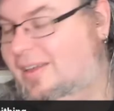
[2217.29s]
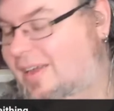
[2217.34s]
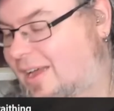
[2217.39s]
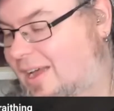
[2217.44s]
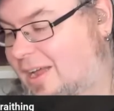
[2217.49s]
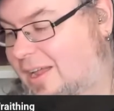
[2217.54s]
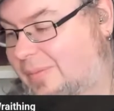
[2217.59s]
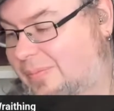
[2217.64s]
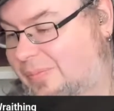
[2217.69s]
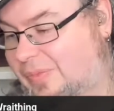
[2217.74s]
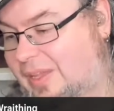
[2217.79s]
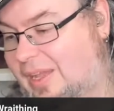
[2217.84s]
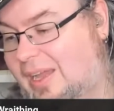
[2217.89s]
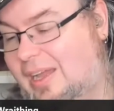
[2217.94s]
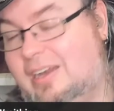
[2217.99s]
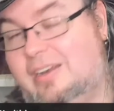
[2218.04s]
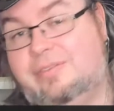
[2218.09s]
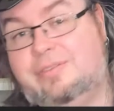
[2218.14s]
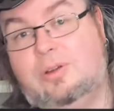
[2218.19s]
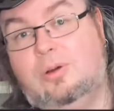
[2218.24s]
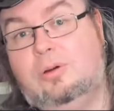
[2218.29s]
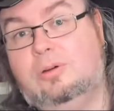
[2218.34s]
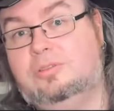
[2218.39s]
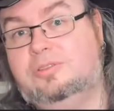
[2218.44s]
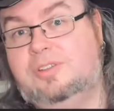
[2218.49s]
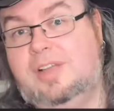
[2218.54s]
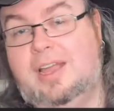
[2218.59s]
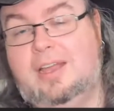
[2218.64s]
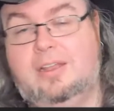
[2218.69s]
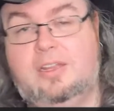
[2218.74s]
And of
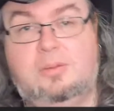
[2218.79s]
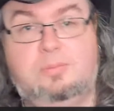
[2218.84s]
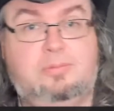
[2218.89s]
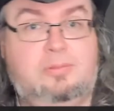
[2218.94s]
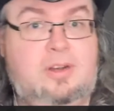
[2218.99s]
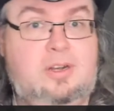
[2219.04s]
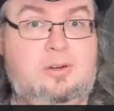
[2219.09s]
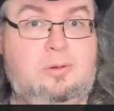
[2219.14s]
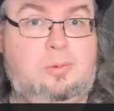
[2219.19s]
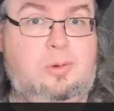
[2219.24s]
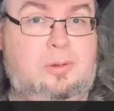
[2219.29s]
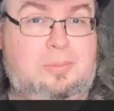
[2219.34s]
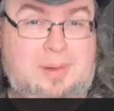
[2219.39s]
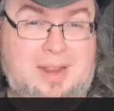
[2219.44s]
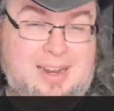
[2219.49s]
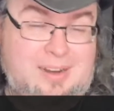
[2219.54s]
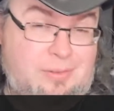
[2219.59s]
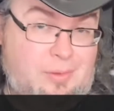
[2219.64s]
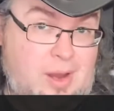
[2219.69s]
course, yeah, Brindlewood Bay